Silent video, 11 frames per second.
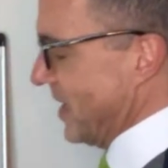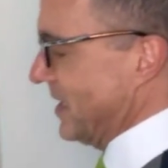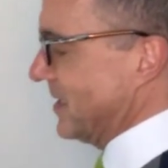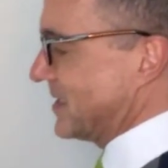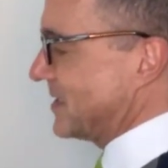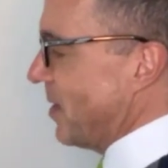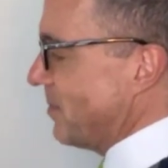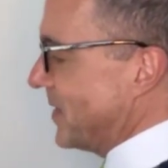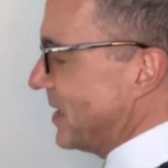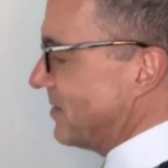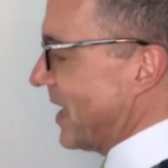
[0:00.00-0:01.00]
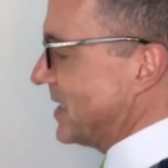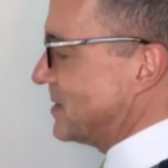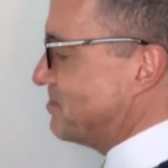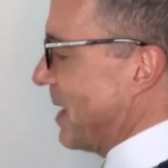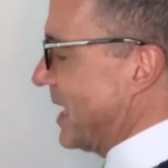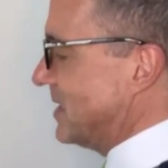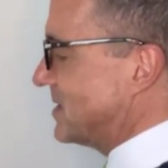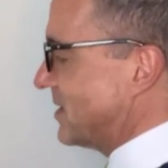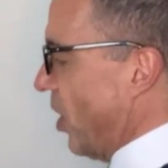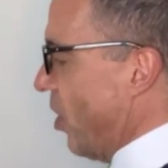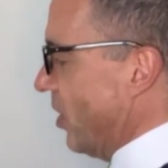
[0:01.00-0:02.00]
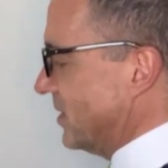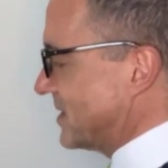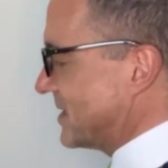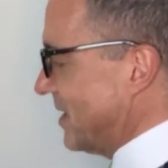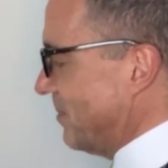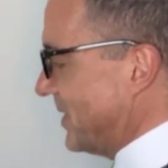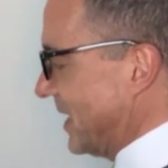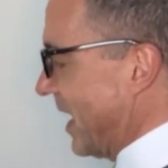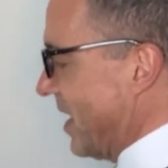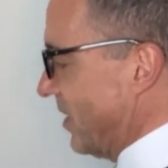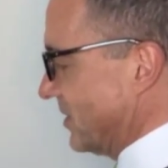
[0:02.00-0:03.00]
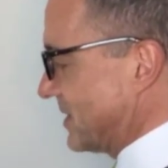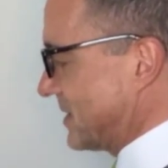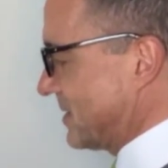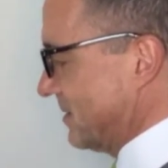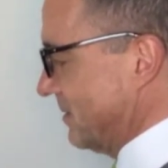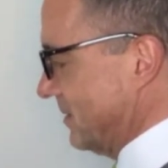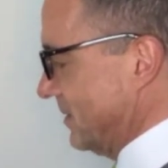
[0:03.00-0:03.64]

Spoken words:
and it's something that is based on something else.